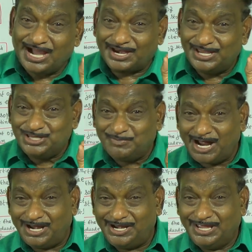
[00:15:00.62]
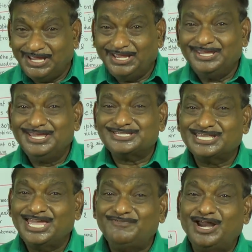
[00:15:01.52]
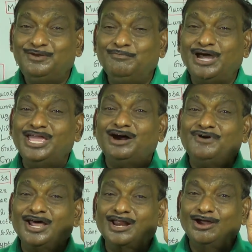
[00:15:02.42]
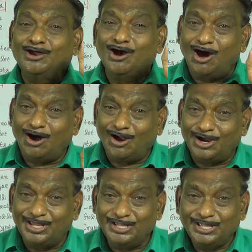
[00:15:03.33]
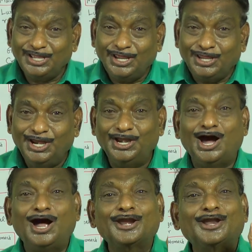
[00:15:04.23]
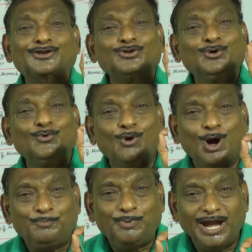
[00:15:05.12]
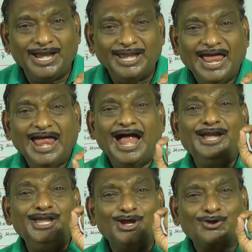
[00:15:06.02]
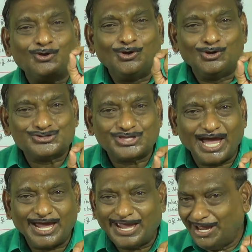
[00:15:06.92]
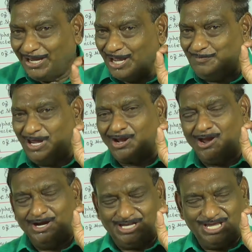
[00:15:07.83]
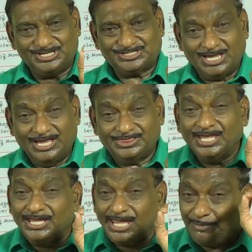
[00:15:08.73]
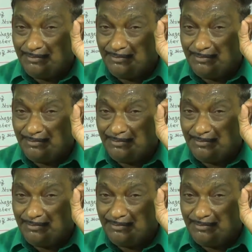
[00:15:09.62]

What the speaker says: arrangement is given by our God in order to open and close the epiglottis. Think a